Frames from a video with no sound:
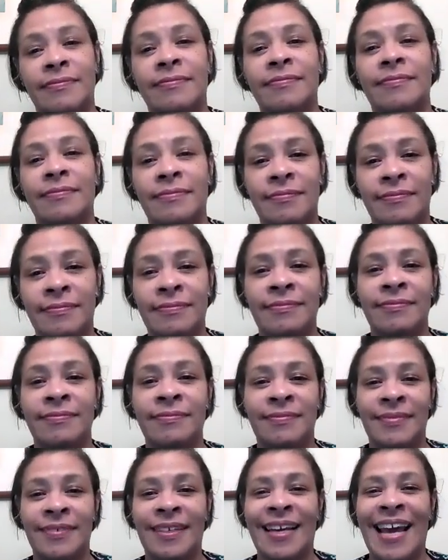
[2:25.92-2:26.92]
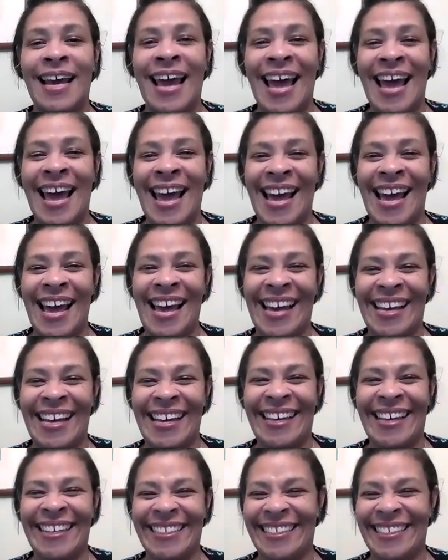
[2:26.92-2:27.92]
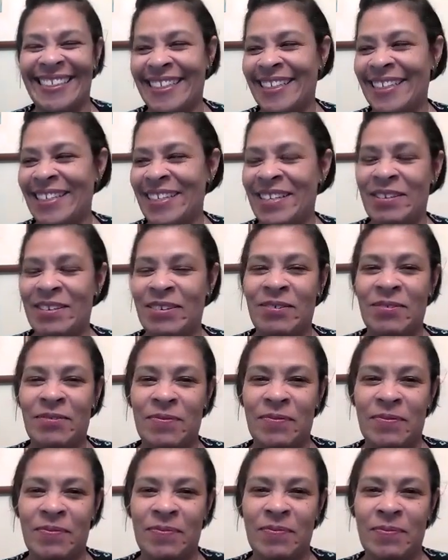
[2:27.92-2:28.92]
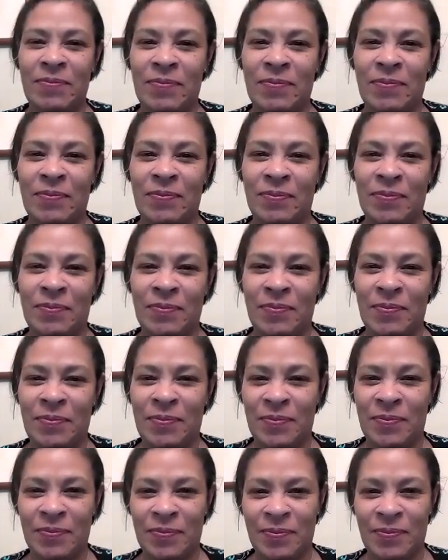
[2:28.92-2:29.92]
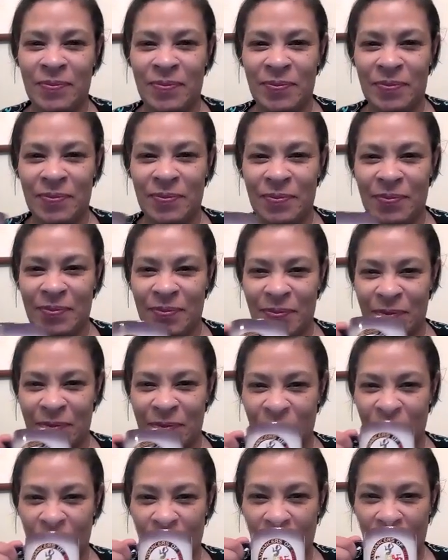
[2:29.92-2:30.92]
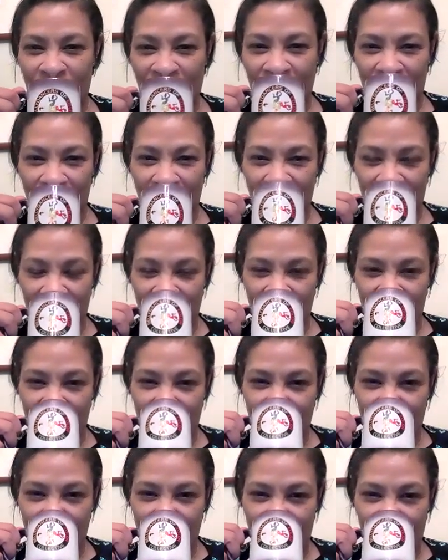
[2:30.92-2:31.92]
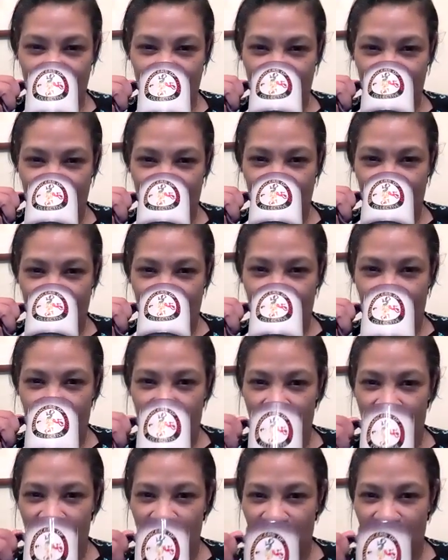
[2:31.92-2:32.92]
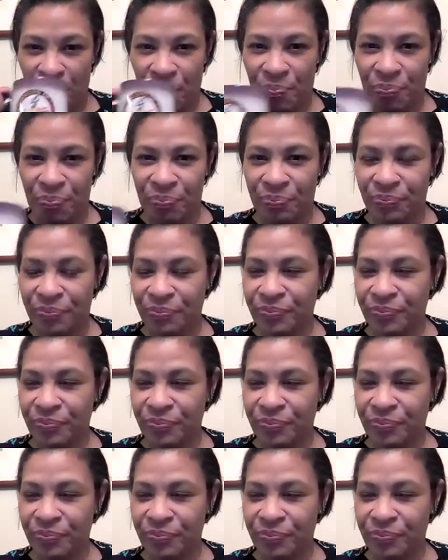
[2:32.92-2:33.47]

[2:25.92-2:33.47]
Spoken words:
[no speech]